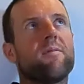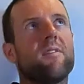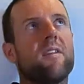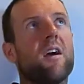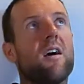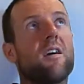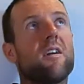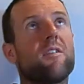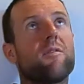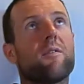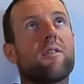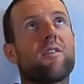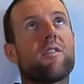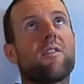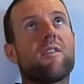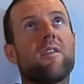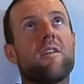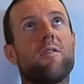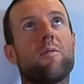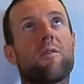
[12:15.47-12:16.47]
yeah, it
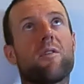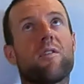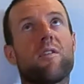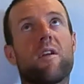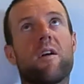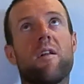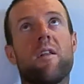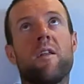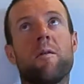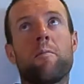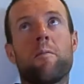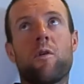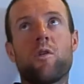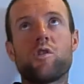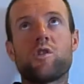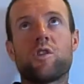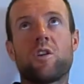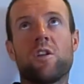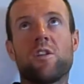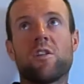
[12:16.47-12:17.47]
was an
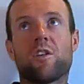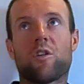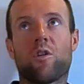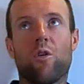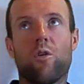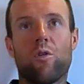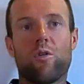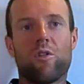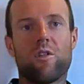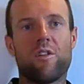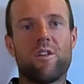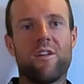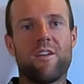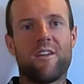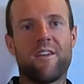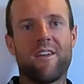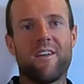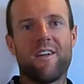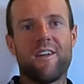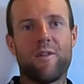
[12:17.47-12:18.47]
emotional goal.
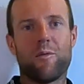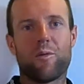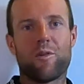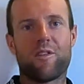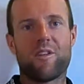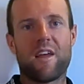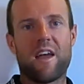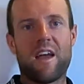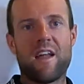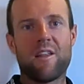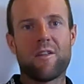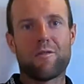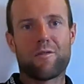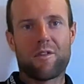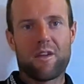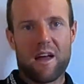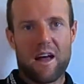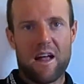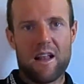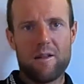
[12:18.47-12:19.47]
It was the end
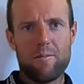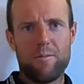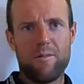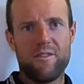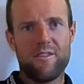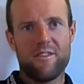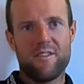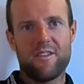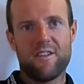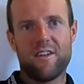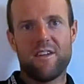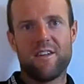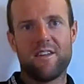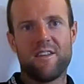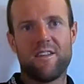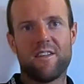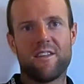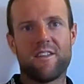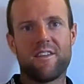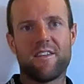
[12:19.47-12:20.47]
of the Alps,
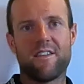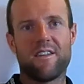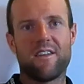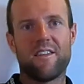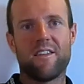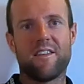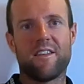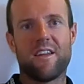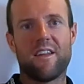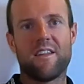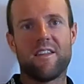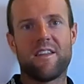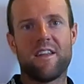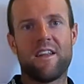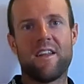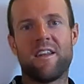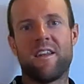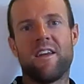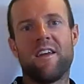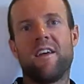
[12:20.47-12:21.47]
and
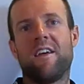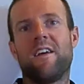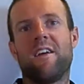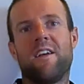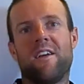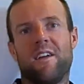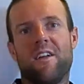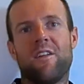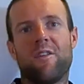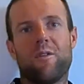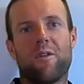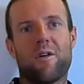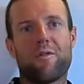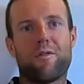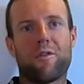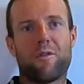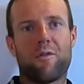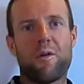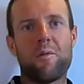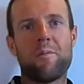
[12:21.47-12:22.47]
then to
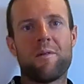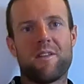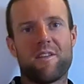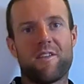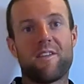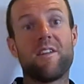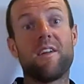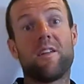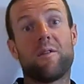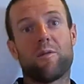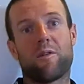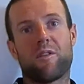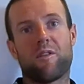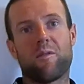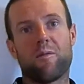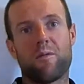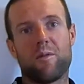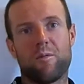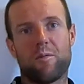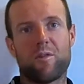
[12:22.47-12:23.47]
have a swim in the sea, it
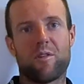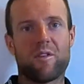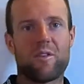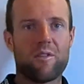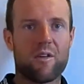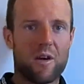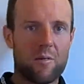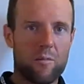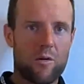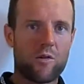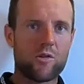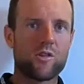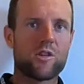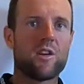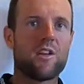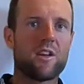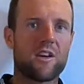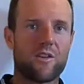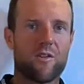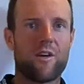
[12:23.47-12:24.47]
was
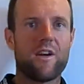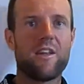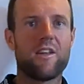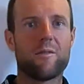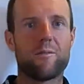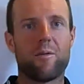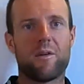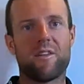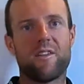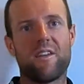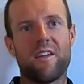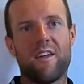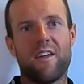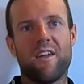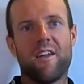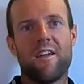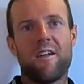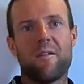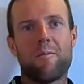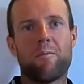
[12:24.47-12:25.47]
emotional, great, but
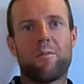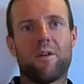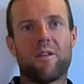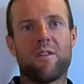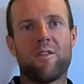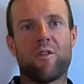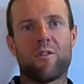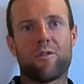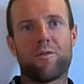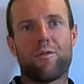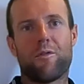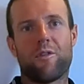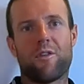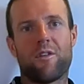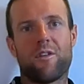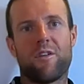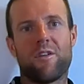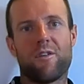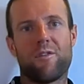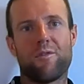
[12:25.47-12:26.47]
not
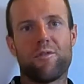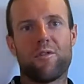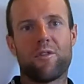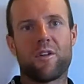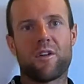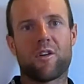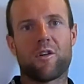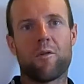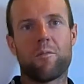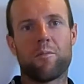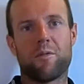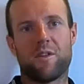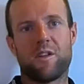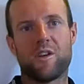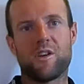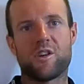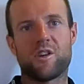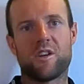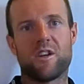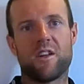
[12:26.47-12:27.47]
for the
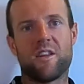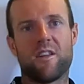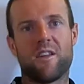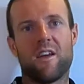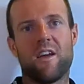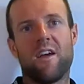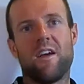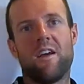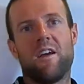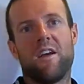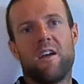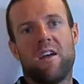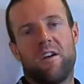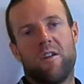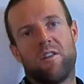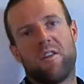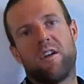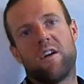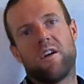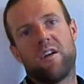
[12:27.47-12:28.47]
competition. And
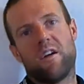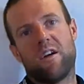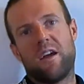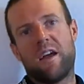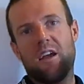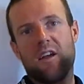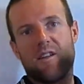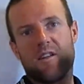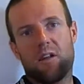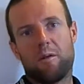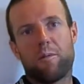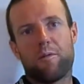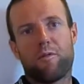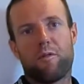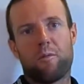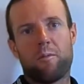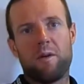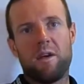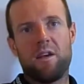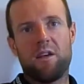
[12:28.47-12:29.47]
the XAlps
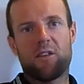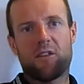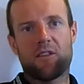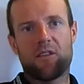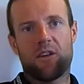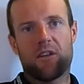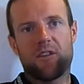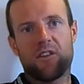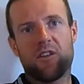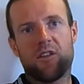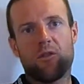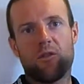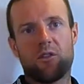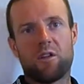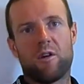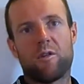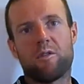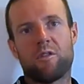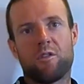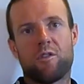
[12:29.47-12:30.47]
for me starts in
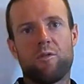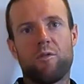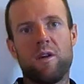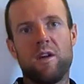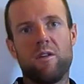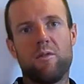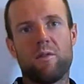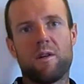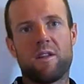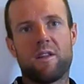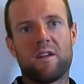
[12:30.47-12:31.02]
2003